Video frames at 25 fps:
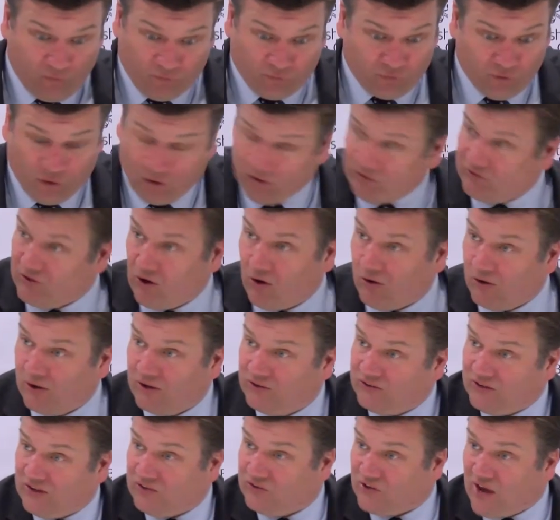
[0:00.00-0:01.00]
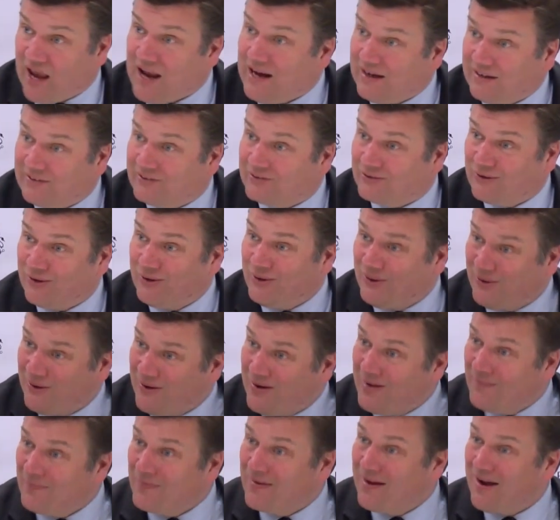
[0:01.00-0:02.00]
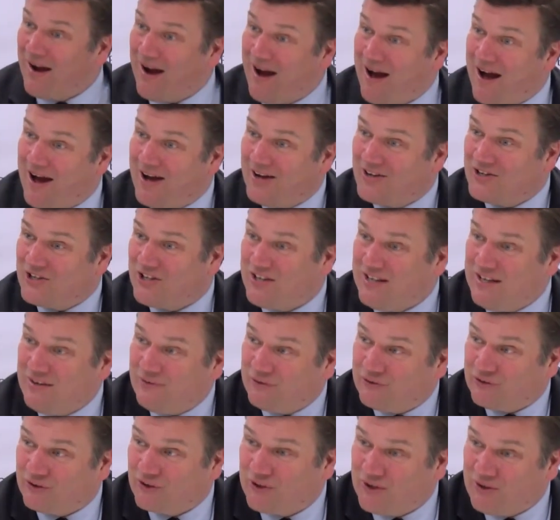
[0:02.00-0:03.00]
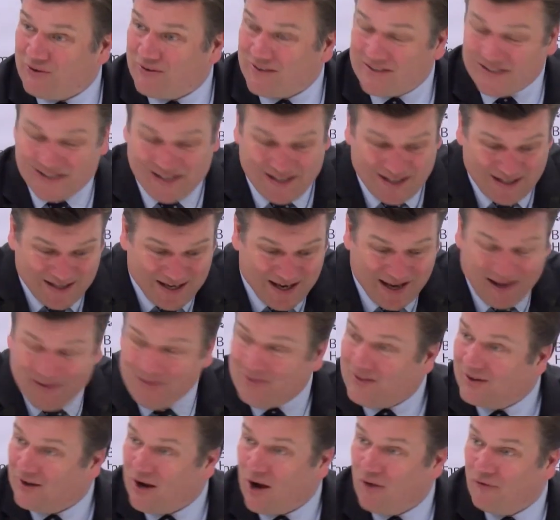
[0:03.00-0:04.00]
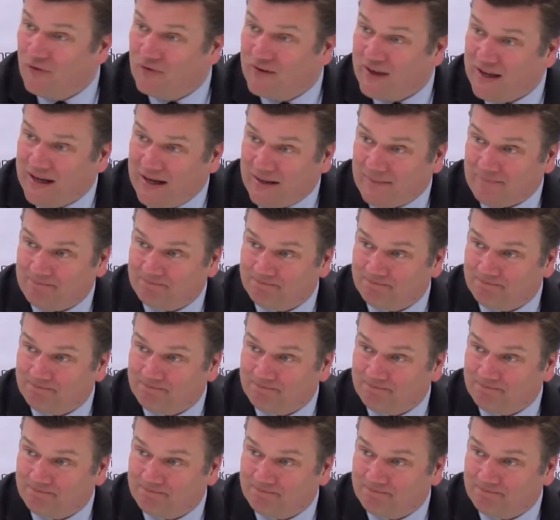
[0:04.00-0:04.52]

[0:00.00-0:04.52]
for as long as it takes to achieve security in the Gulf of Guinea.